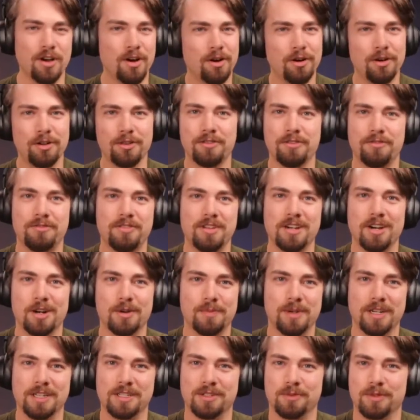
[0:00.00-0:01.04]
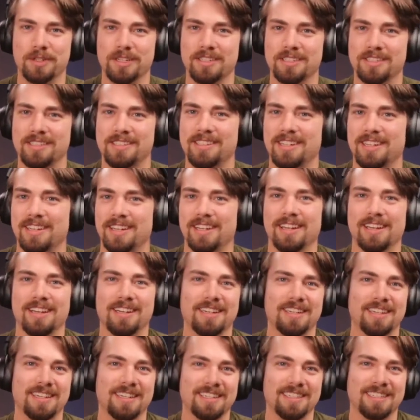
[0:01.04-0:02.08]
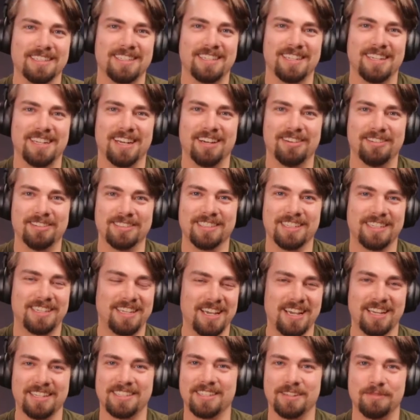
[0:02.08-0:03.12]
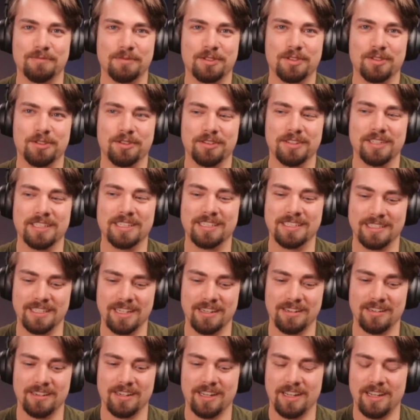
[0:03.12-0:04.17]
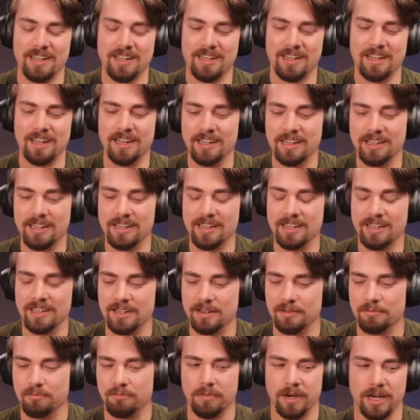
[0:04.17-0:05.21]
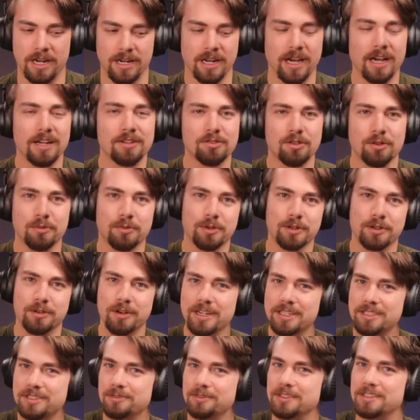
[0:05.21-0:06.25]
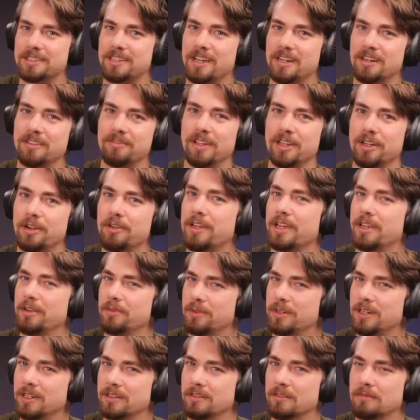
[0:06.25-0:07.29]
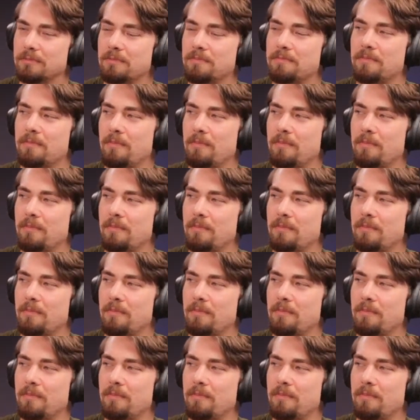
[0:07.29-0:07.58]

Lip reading: all the VR buzzwords. And I was like, yes, I'm sold. This is it. And then my natural progression was kind of like, okay, well,